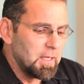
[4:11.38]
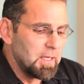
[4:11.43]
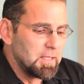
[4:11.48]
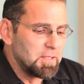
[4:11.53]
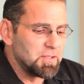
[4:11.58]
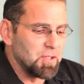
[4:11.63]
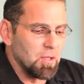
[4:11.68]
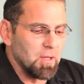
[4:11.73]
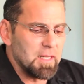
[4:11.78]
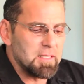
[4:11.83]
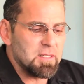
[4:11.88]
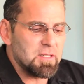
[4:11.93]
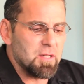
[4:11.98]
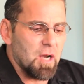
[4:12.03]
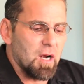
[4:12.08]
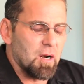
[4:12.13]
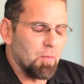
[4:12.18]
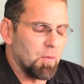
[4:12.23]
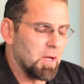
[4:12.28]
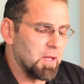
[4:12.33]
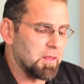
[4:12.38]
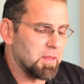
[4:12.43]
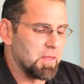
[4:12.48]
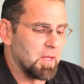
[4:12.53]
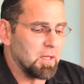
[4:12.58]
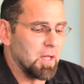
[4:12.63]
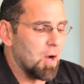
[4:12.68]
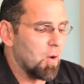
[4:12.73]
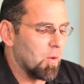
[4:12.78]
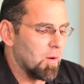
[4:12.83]
So let's start with
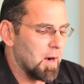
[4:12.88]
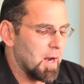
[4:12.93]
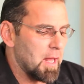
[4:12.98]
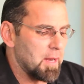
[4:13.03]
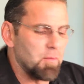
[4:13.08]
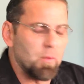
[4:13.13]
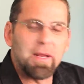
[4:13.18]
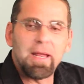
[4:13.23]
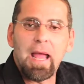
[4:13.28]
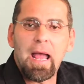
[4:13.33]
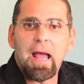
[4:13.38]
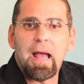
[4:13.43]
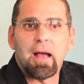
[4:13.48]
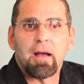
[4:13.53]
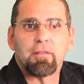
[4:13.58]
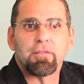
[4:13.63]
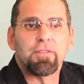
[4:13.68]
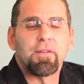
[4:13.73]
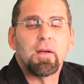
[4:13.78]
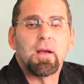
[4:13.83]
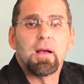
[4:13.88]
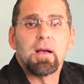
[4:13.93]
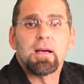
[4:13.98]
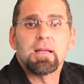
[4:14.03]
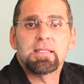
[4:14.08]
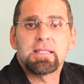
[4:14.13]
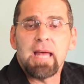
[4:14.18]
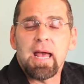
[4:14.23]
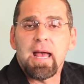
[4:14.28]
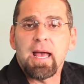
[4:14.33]
the lower end. We have
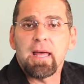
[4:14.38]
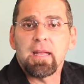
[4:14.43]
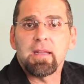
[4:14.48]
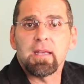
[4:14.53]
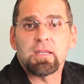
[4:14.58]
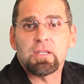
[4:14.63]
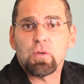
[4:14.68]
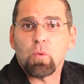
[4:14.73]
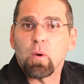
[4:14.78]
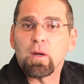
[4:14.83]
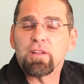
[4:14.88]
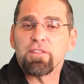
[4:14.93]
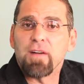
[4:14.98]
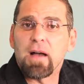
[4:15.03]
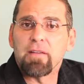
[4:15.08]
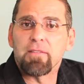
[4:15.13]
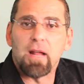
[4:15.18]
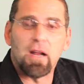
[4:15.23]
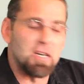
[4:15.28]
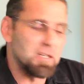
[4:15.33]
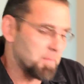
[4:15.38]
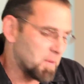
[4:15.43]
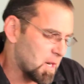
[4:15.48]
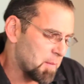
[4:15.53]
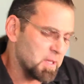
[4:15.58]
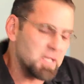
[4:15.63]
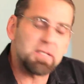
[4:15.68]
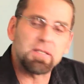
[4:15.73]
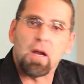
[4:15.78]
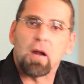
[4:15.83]
$10 and $25, but I'm
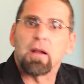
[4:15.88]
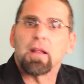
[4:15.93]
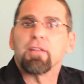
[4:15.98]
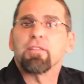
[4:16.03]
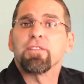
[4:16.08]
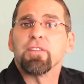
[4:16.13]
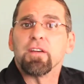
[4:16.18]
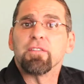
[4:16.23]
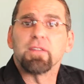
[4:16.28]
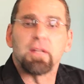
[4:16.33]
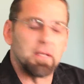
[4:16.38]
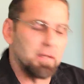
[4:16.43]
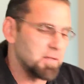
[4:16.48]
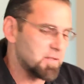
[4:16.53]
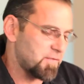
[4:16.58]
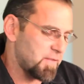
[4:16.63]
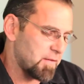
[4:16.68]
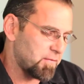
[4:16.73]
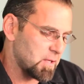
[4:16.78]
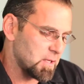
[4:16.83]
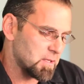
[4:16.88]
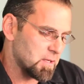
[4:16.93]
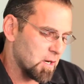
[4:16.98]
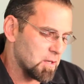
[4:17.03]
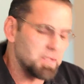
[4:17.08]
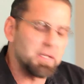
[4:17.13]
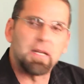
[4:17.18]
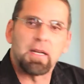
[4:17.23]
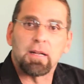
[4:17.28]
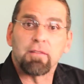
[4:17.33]
going to start at $50, because $50
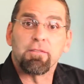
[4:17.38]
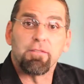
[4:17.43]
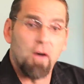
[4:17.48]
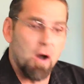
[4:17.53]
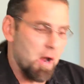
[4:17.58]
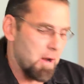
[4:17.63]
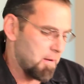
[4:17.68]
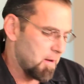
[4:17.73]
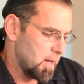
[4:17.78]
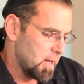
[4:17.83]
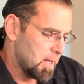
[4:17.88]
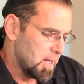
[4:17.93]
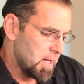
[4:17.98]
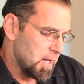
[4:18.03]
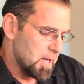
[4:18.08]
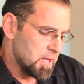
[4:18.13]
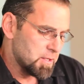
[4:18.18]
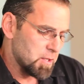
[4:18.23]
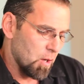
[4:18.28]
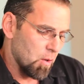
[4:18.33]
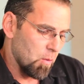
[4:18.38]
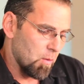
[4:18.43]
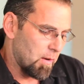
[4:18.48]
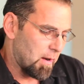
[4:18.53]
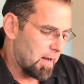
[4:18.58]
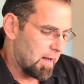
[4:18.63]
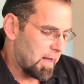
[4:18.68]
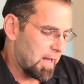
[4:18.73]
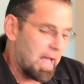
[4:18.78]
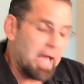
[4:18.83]
starts getting fun. So
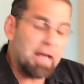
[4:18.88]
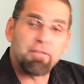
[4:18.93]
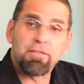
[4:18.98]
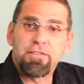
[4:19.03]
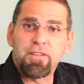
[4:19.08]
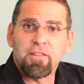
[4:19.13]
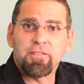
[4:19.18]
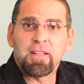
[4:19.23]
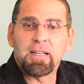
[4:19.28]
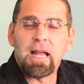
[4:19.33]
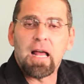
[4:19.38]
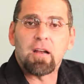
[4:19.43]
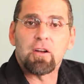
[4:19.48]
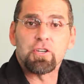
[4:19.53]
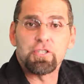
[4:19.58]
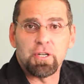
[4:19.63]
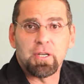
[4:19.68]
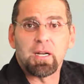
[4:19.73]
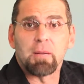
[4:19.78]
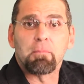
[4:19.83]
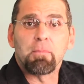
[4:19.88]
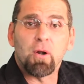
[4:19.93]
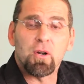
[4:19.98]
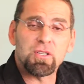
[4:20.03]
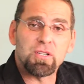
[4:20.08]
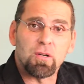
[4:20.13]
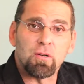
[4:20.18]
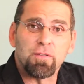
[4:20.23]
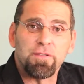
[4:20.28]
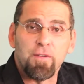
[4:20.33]
at $50, you get a
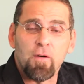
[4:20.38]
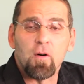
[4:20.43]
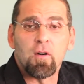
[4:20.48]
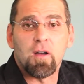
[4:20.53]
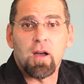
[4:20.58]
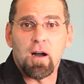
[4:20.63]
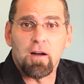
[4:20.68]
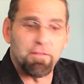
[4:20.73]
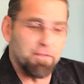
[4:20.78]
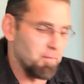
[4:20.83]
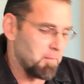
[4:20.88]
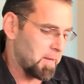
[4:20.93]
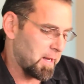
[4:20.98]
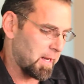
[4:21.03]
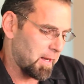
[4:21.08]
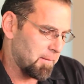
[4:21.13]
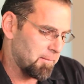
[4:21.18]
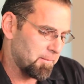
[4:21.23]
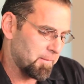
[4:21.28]
personal phone call from me,